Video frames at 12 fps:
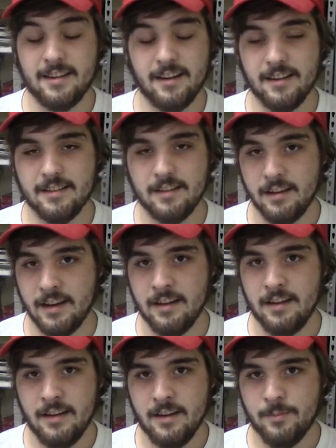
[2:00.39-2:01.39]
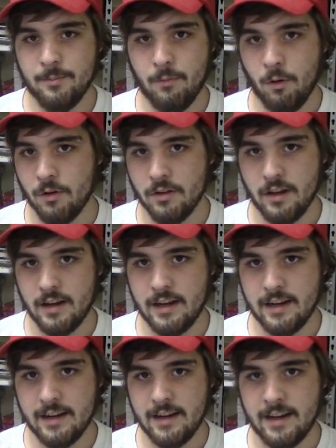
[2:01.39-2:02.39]
honestly more
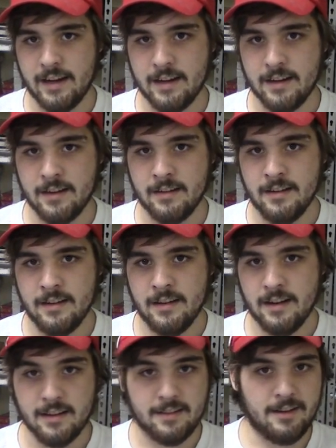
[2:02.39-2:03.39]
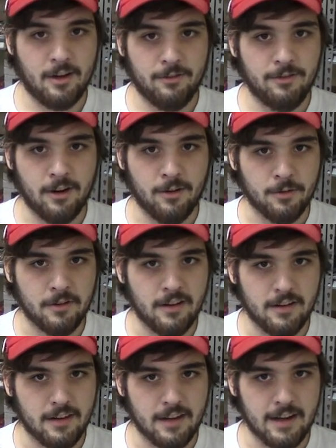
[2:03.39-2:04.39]
like a cell phone
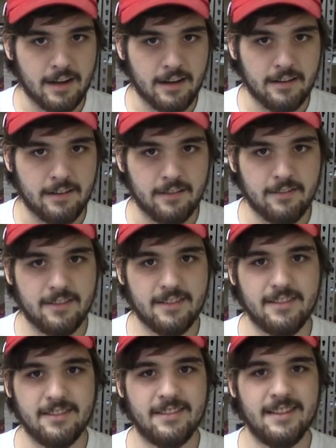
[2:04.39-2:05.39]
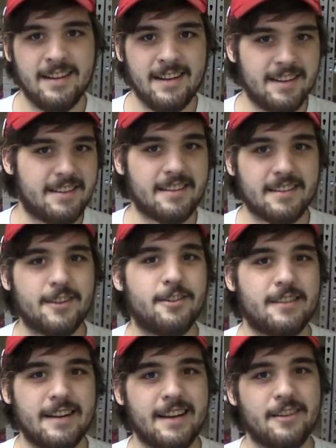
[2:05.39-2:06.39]
than just your
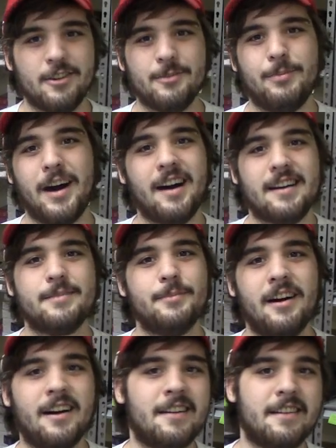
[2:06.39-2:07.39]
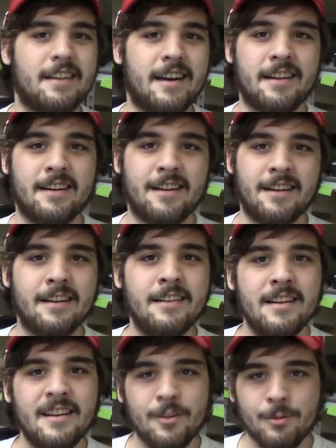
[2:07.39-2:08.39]
standard box mod that
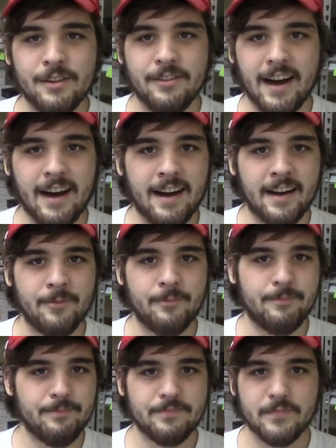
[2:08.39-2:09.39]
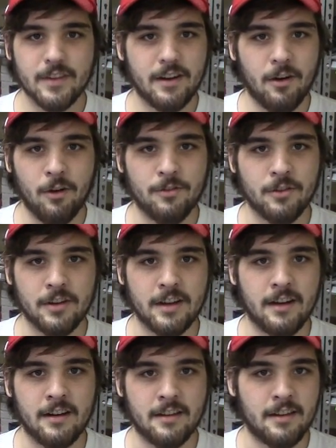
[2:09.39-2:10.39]
we've had
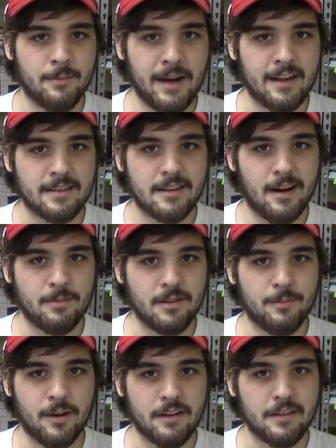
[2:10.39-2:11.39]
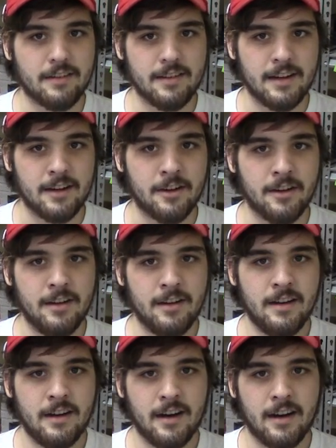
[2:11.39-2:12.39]
over the past couple of months here.
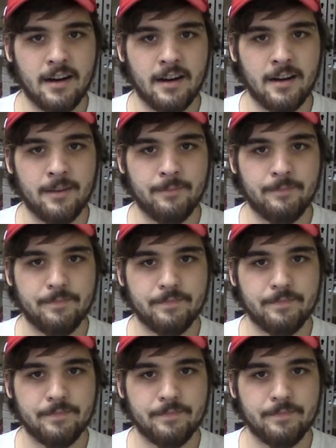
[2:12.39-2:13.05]
The